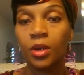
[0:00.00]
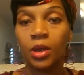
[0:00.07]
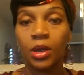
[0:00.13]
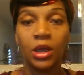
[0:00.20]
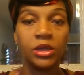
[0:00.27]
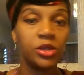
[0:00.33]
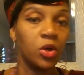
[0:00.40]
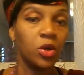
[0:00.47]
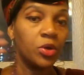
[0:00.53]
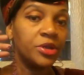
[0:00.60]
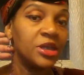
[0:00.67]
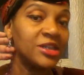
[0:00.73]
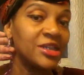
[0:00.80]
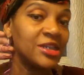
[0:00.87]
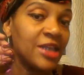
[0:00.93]
And so
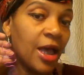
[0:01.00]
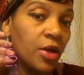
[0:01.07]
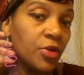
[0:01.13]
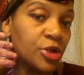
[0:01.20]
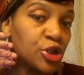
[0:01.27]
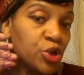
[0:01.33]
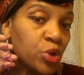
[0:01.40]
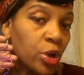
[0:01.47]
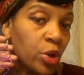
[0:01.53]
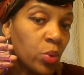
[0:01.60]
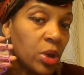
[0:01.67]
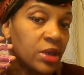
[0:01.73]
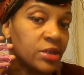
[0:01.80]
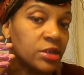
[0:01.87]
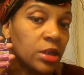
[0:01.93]
this is how the shorter
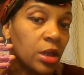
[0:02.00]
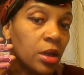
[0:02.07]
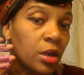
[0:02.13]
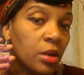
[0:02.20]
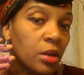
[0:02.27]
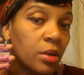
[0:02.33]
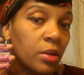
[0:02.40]
ones look.